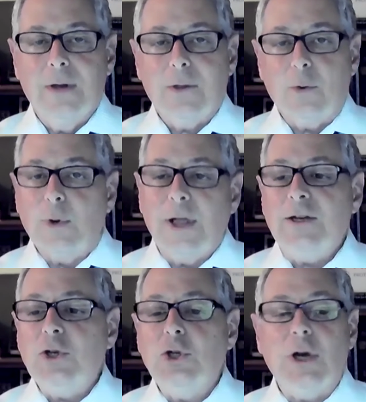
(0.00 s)
The
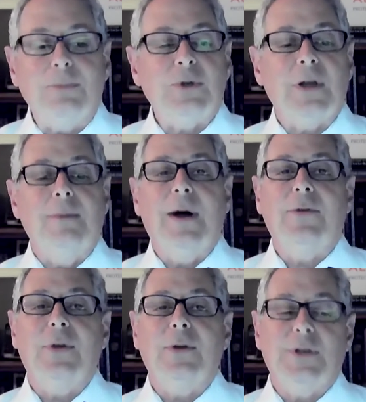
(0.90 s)
relationships among
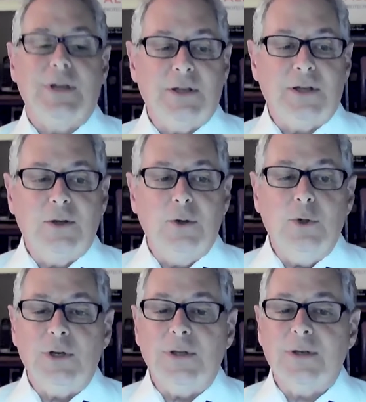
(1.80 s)
those
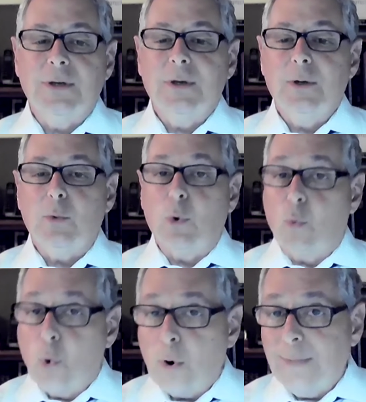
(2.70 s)
institutions were
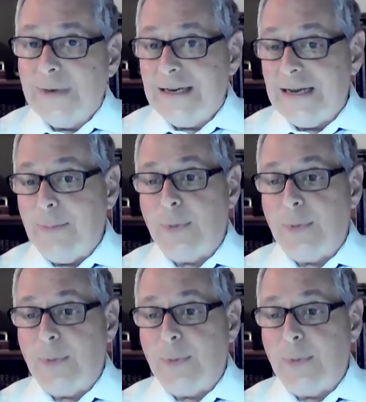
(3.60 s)
warm and deep.